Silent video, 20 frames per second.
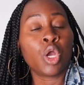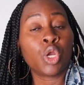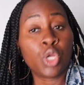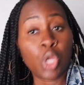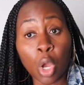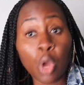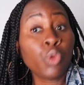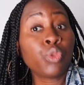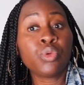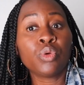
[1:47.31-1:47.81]

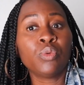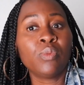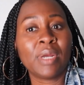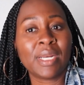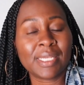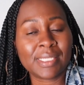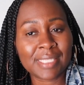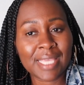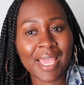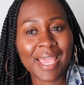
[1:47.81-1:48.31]
go through what
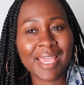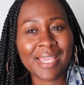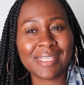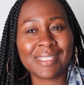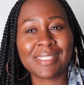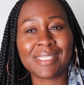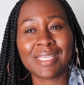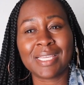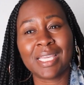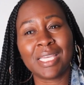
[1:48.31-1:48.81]
it
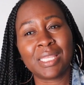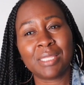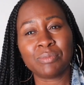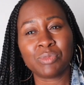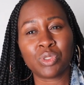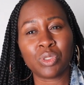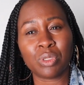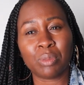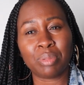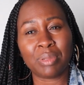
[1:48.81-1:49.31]
takes to get them
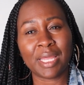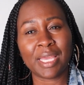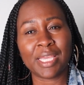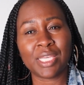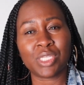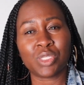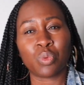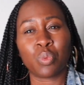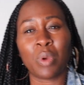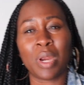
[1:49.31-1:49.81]
to a
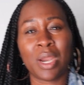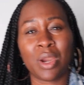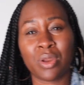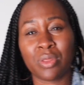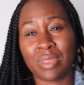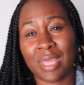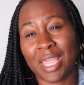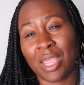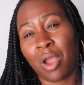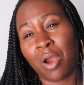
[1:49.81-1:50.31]
place where
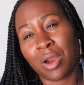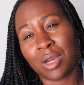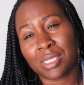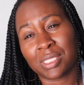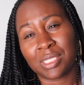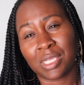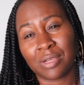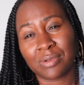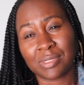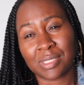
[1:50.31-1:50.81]
they are
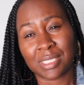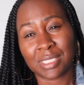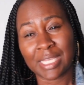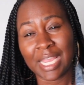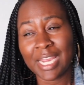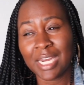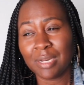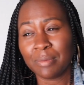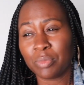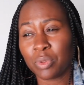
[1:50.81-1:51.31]

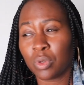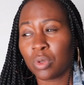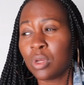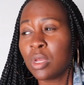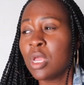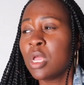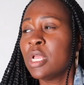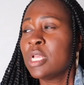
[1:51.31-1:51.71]
self-sustainable.